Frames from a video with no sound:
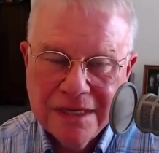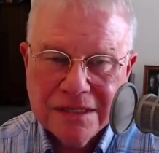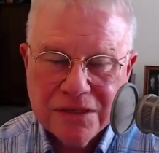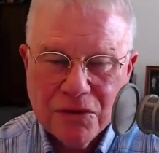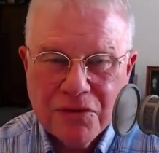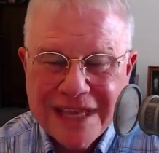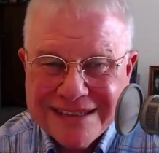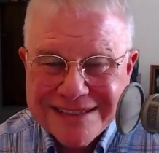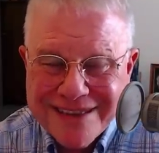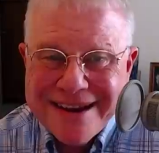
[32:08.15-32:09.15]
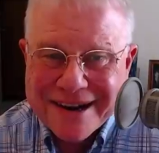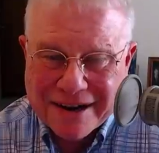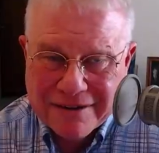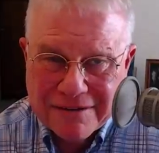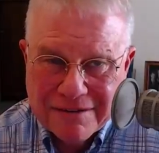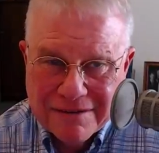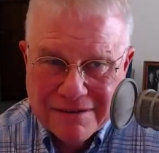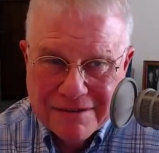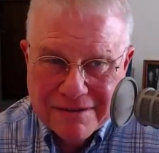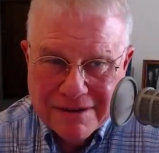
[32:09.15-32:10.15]
So that's there.
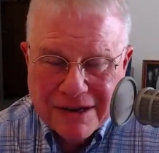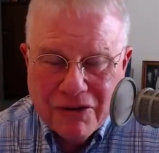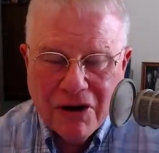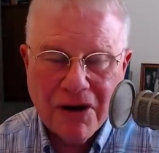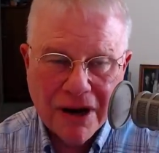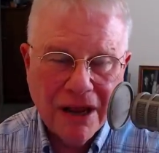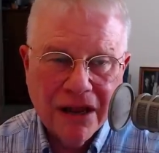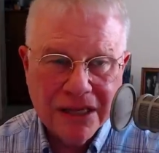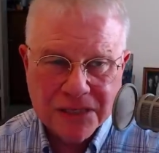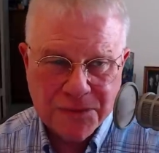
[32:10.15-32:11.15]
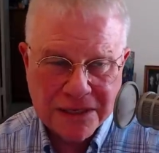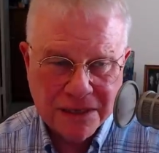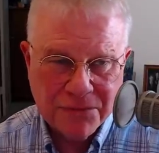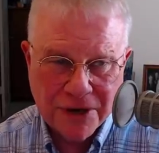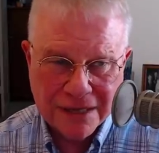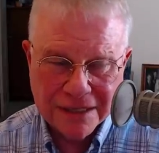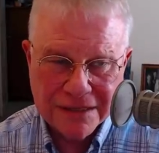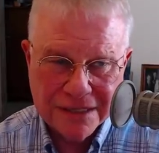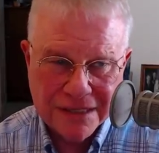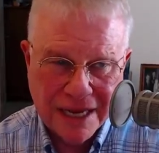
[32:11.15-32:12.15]
There are unexpected
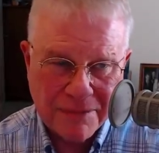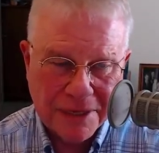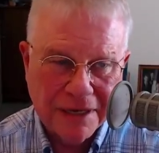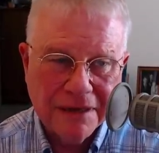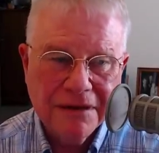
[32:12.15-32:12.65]
pregnancies happening.